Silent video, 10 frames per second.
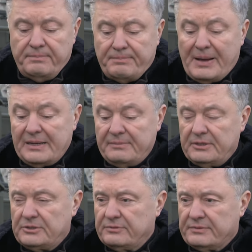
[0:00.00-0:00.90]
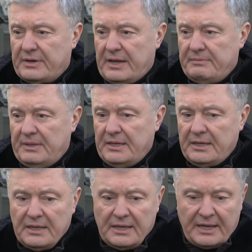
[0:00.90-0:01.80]
Parliament of
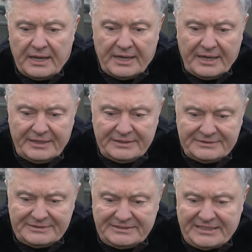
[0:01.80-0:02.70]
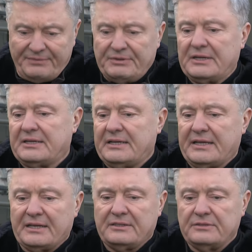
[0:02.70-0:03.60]
Crimea. I definitely
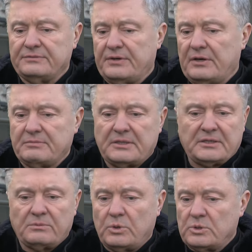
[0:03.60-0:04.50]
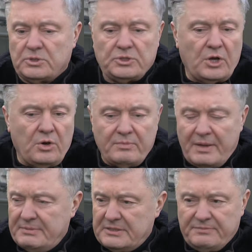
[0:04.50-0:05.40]
can confirm that it was no
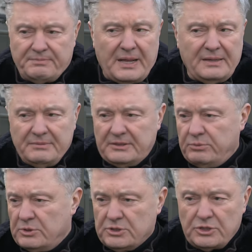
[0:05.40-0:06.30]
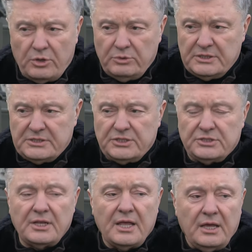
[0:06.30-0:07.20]
members of parliament, was no
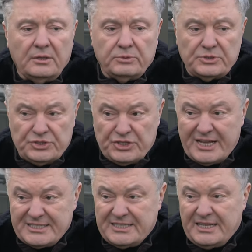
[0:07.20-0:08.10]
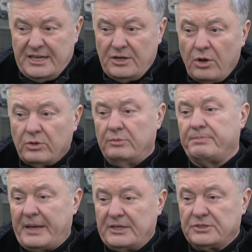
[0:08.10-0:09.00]
decision. It was just an
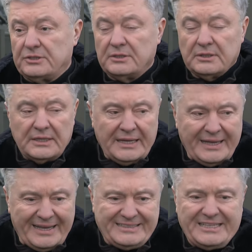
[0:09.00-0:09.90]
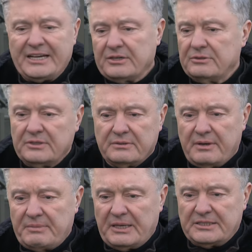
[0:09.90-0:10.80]
occupation. Attack on the
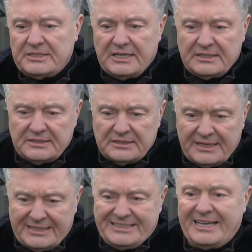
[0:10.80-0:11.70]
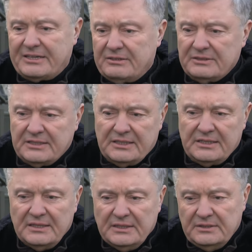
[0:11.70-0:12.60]
Crimean Tatar, attack on the
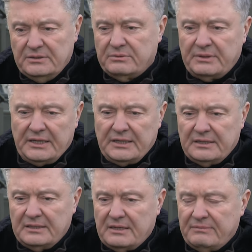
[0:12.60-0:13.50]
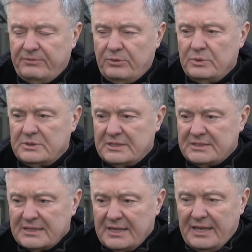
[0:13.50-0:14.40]
Ukrainian armed
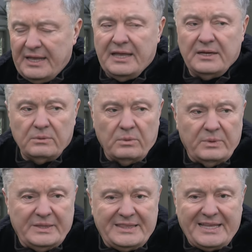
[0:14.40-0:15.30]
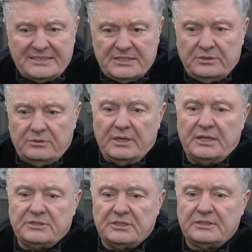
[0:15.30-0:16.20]
forces. And with that
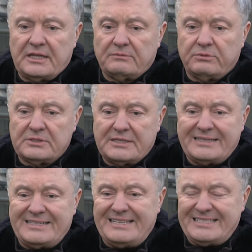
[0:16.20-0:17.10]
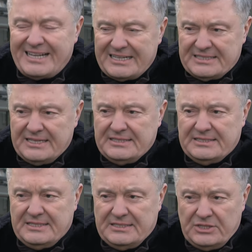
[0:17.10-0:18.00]
situation, that was the
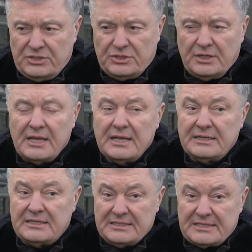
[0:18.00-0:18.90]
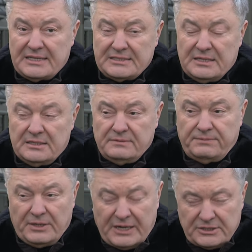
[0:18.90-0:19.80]
disastrous decision, disastrous
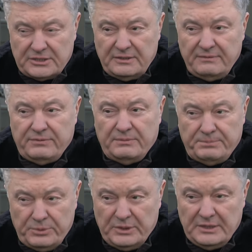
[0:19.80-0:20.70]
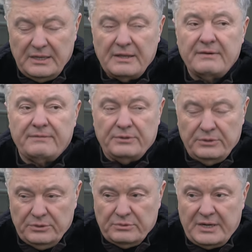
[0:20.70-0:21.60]
for Russia, for Putin, for
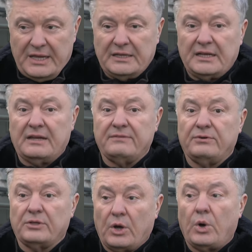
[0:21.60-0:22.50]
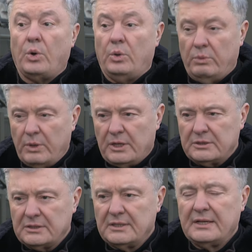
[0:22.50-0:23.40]
Ukraine, and for the whole
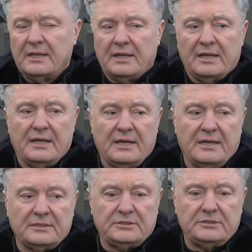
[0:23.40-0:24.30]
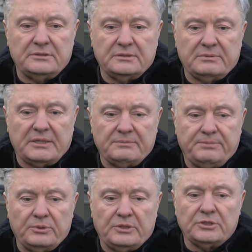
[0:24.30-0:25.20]
world. When
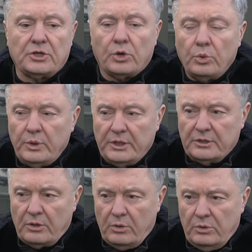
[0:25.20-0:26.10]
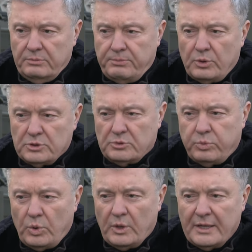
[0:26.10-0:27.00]
Putin ruined old
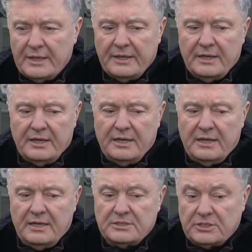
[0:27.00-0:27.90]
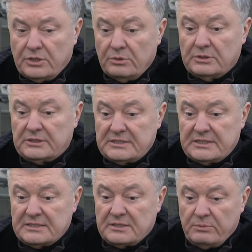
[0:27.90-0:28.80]
post-war security
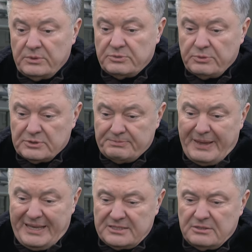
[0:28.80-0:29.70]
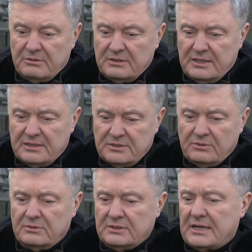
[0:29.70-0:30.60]
system, which was based on the
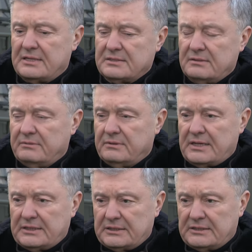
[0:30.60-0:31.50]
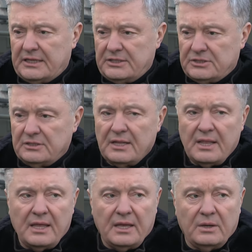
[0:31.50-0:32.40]
Security Council United Nations,
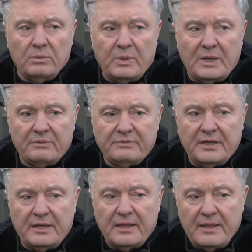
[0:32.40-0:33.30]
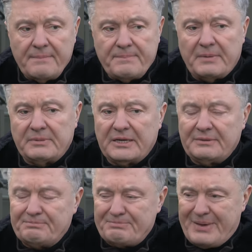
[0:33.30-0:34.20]
and one of the permanent